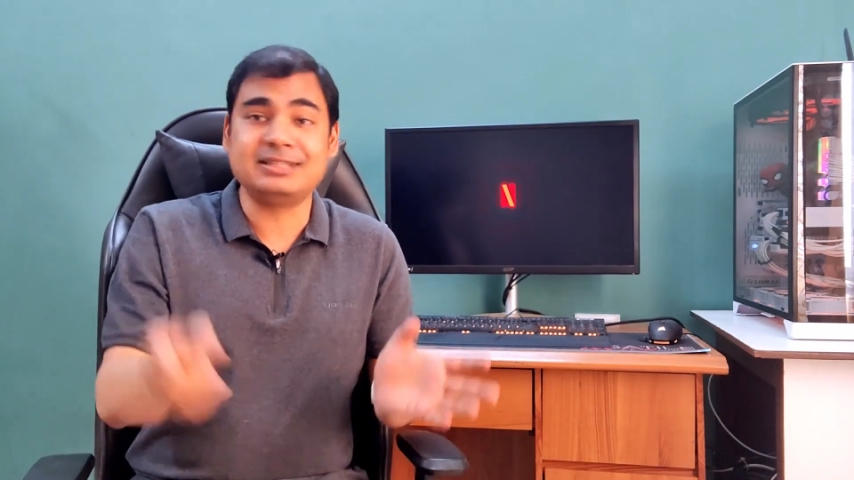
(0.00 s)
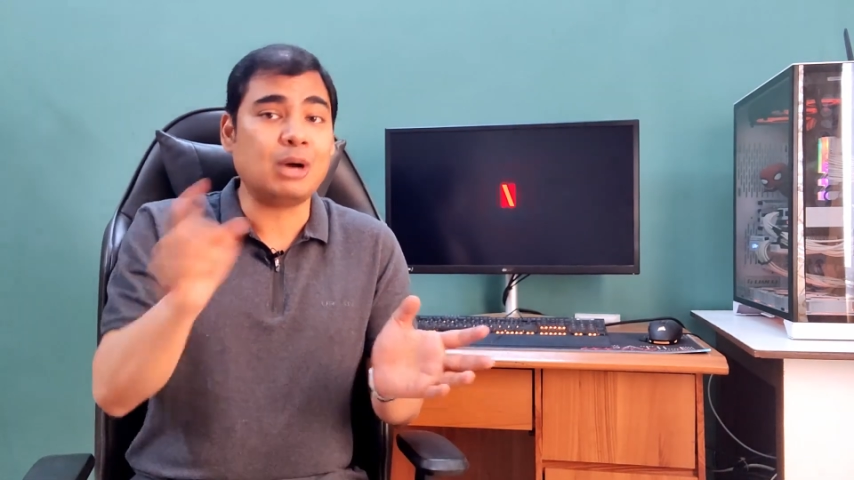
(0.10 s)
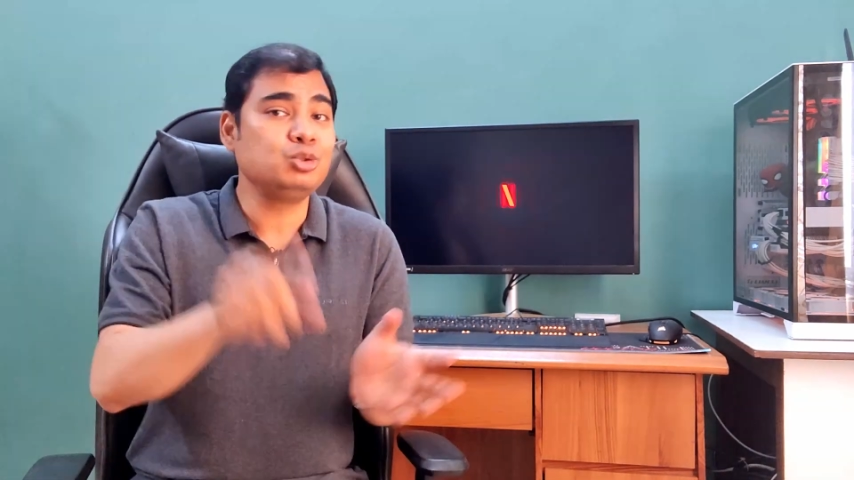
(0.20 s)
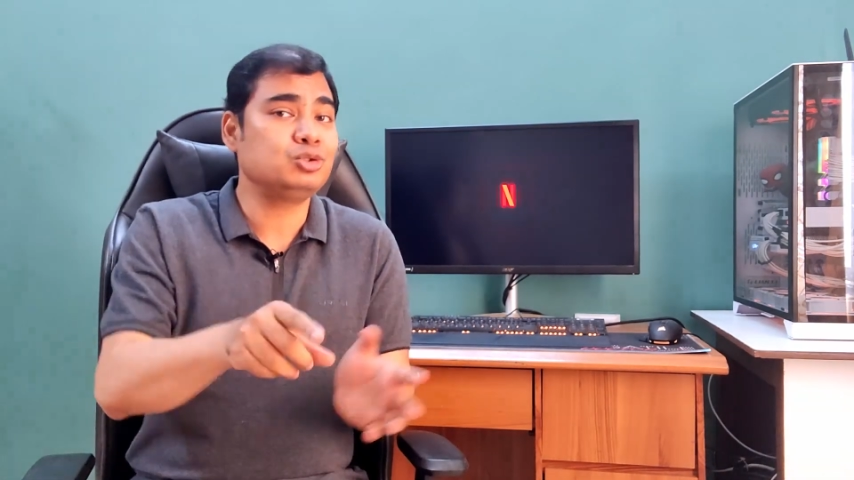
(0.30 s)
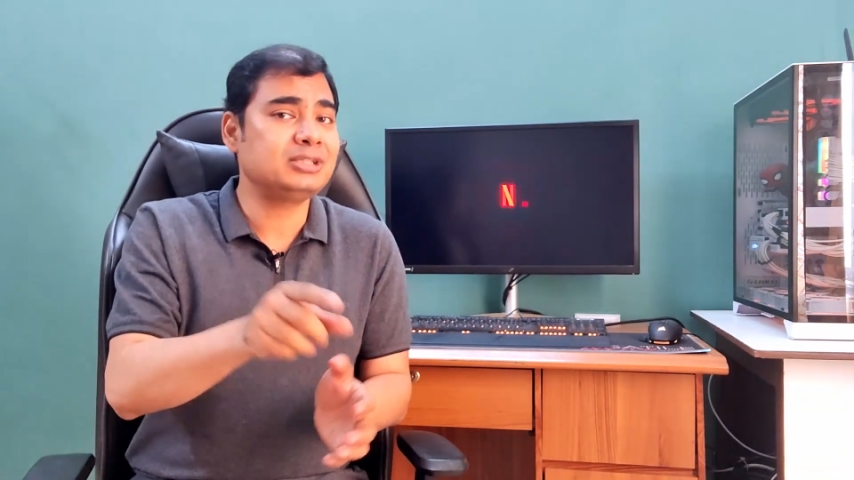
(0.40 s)

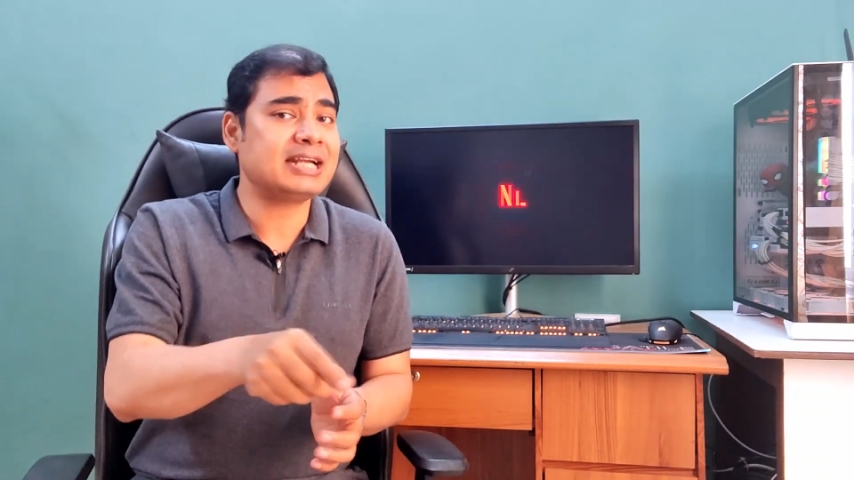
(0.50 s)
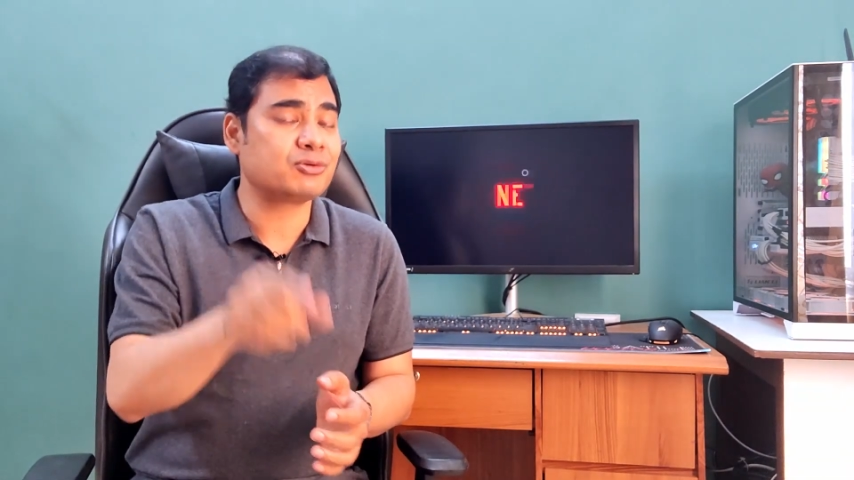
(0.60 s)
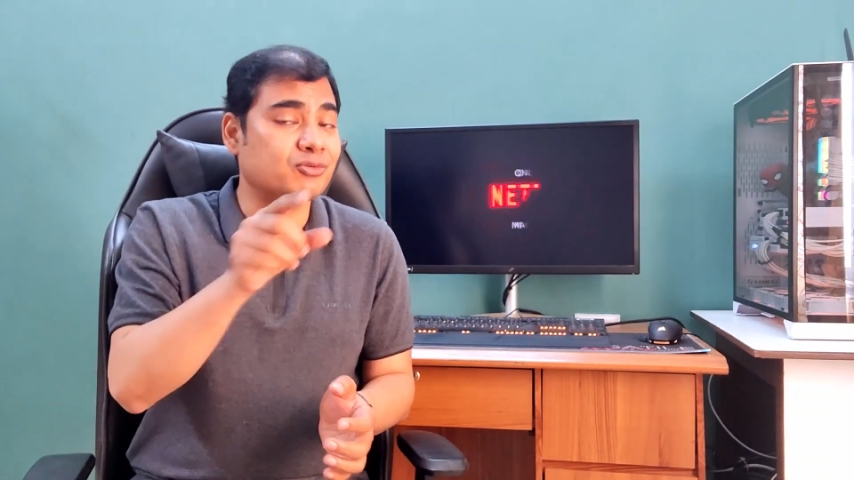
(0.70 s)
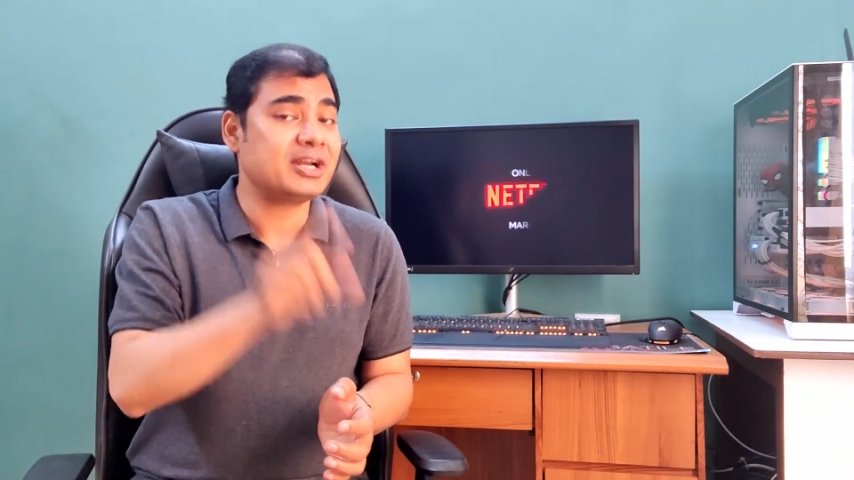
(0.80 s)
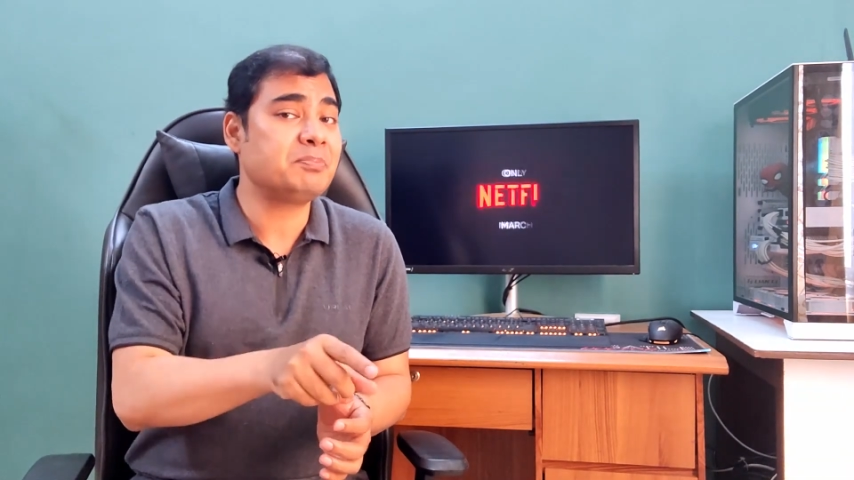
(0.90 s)
down to
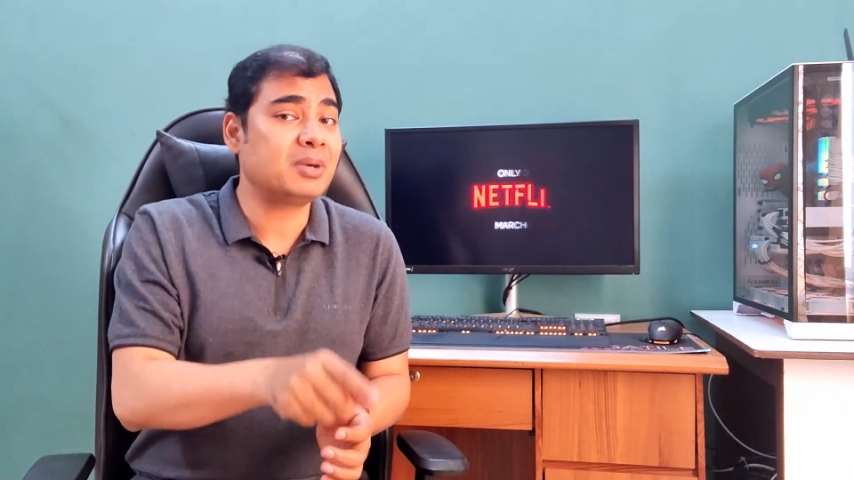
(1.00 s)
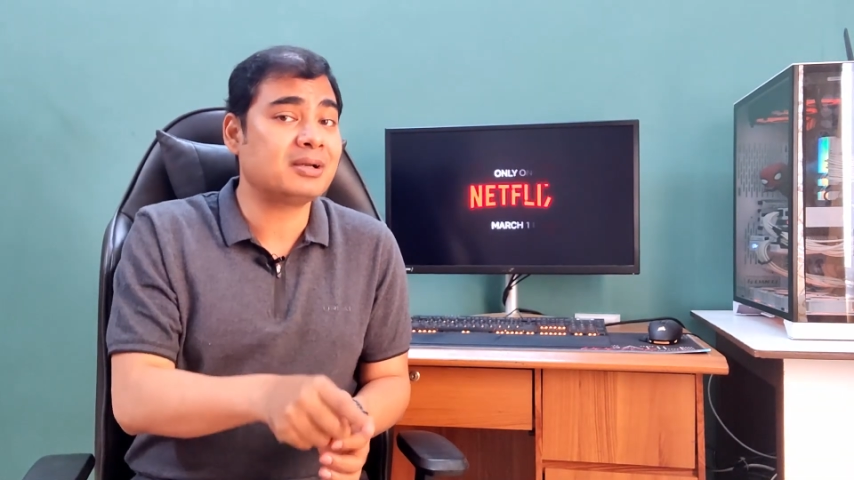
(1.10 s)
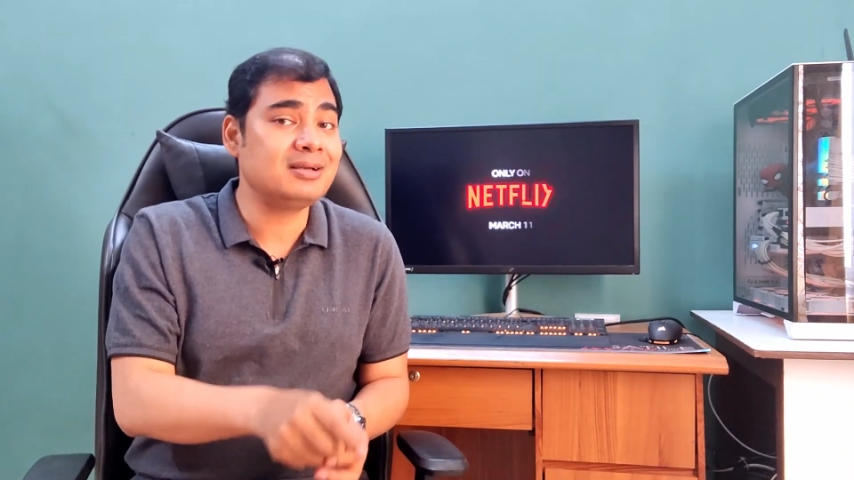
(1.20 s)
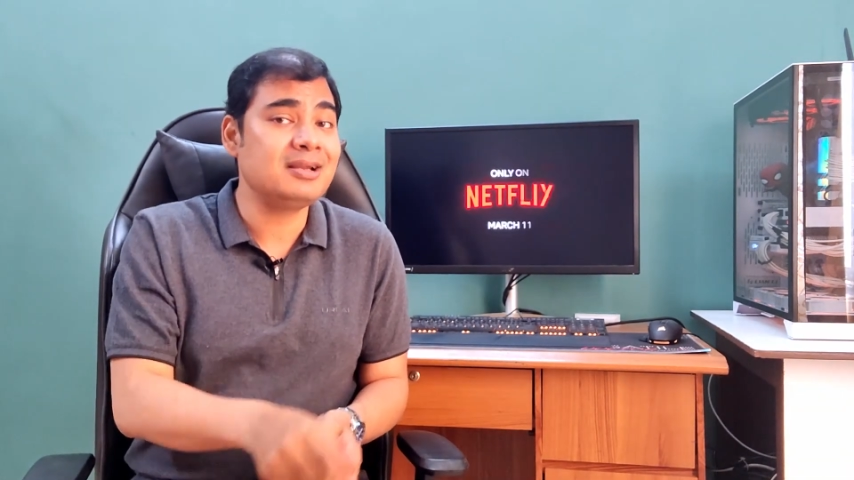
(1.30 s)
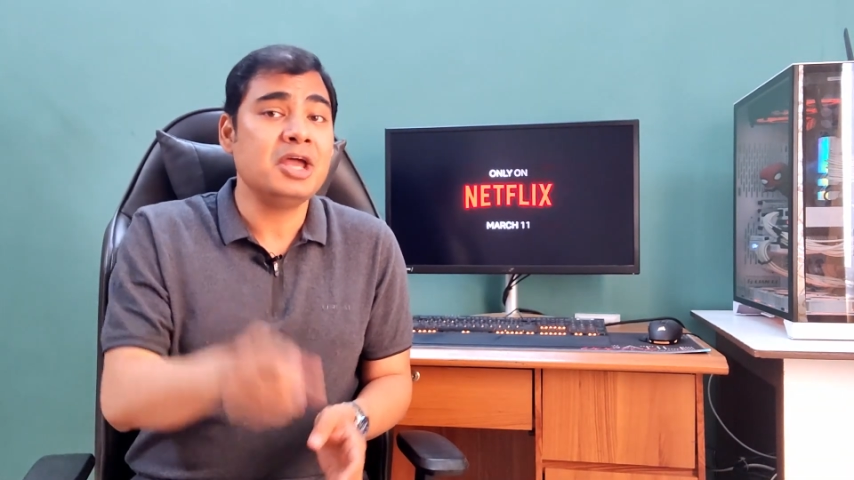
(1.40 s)
that red
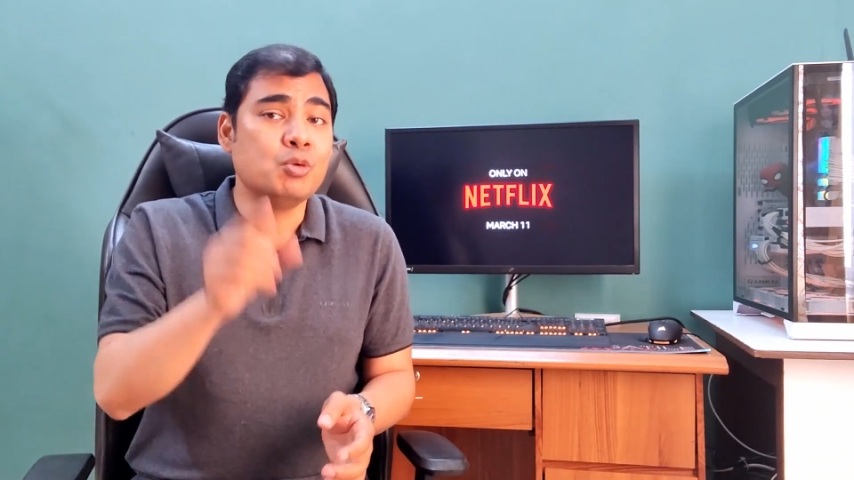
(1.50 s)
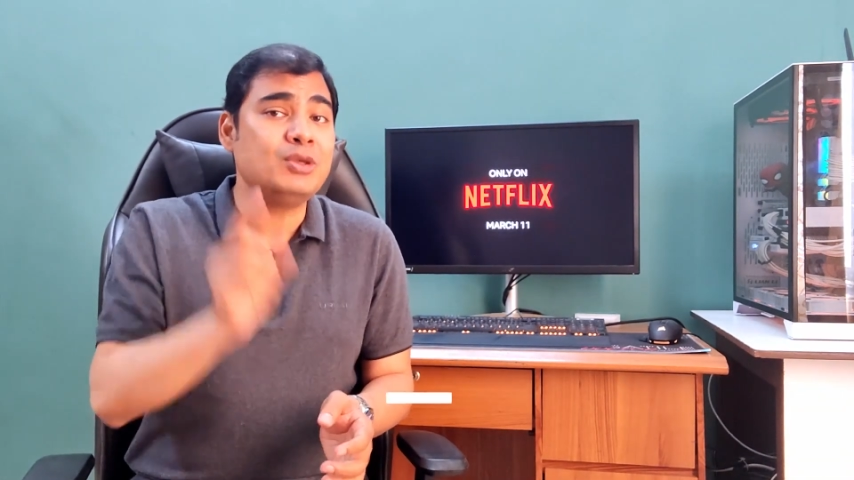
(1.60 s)
button,